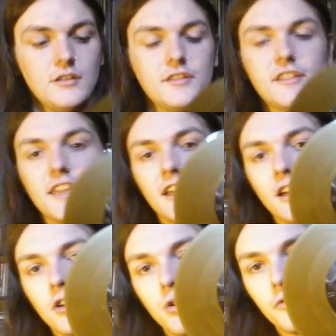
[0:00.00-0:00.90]
This is again
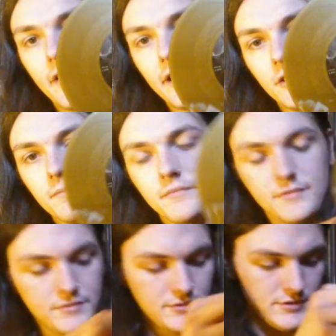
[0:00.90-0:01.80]
on gold vinyl.
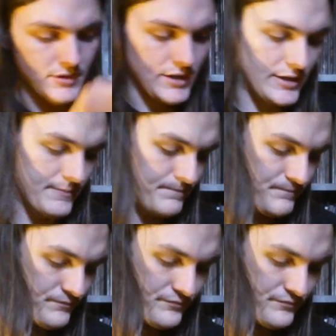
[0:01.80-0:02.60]
Um,